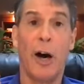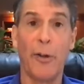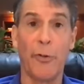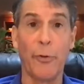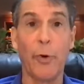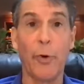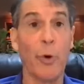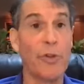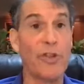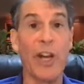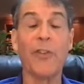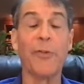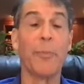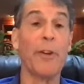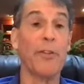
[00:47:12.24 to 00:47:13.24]
through
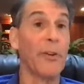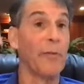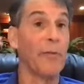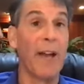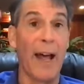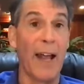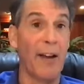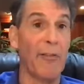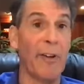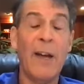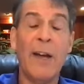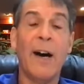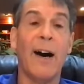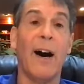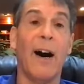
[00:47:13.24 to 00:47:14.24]
adjustments of kind of
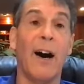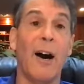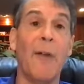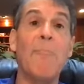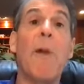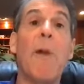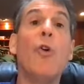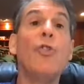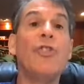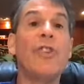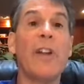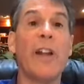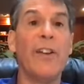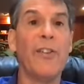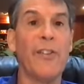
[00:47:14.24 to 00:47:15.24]

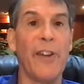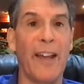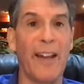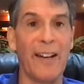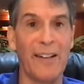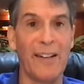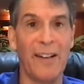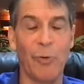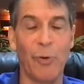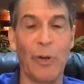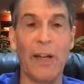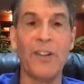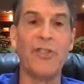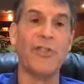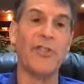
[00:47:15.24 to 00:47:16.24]
emotions and
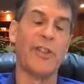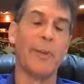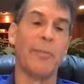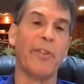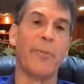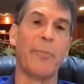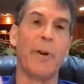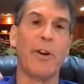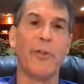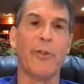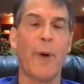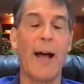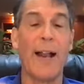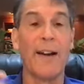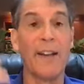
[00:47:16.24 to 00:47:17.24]
relationship to
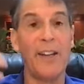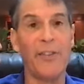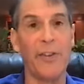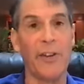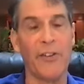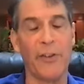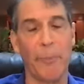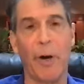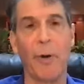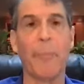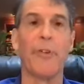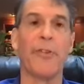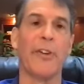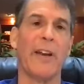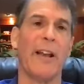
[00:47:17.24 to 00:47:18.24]
spirituality, sense of
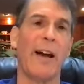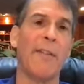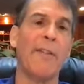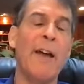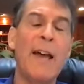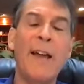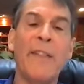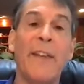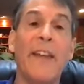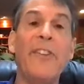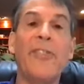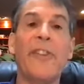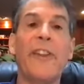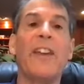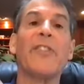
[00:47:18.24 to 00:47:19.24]
purpose in life.
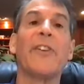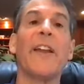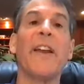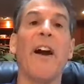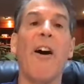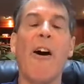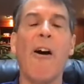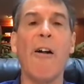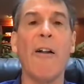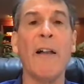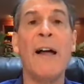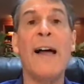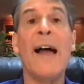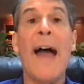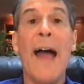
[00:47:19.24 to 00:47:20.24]
These things can
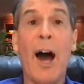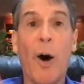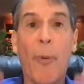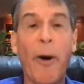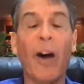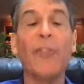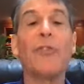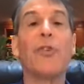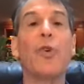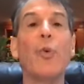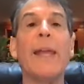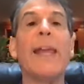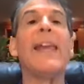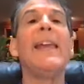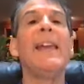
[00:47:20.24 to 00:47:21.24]
all help us
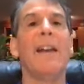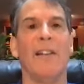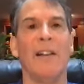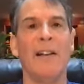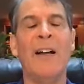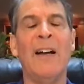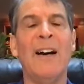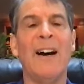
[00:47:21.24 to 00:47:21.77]
to heal